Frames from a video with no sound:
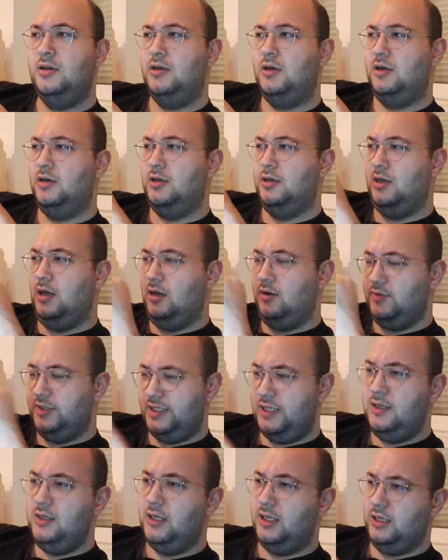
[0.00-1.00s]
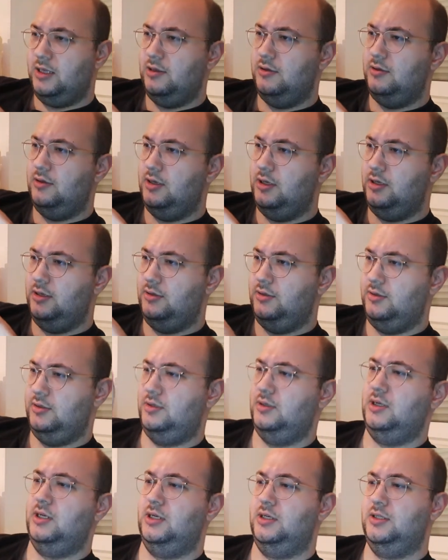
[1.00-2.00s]
I was in Lidl
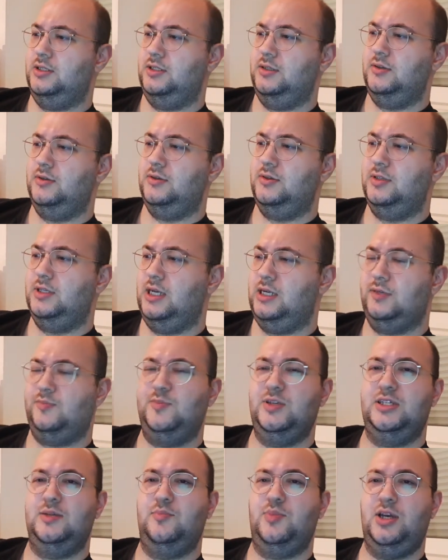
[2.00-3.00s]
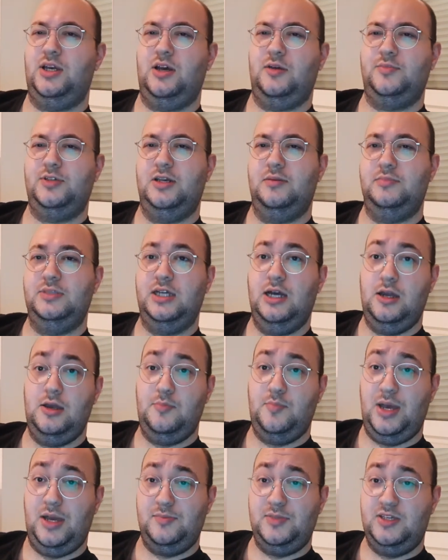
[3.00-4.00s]
and Saguti's asked me to pick up some
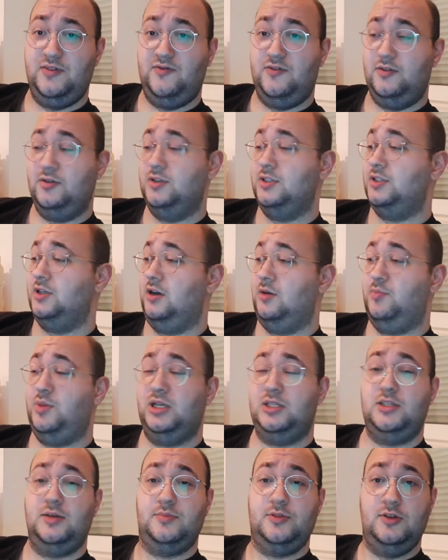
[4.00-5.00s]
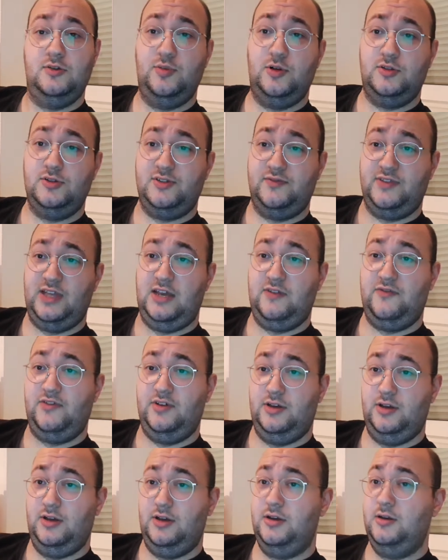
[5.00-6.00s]
Diet Pepsi for her, so I picked up 2 bottles of that for
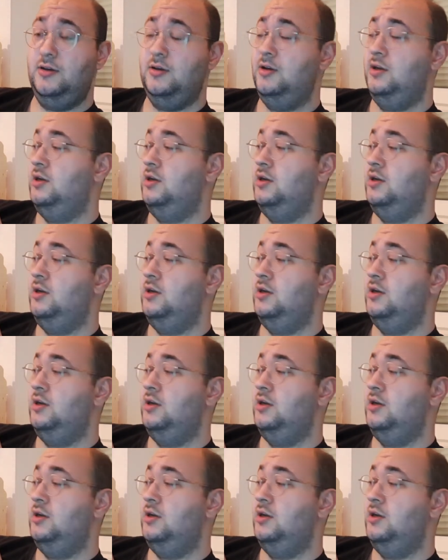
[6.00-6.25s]
her.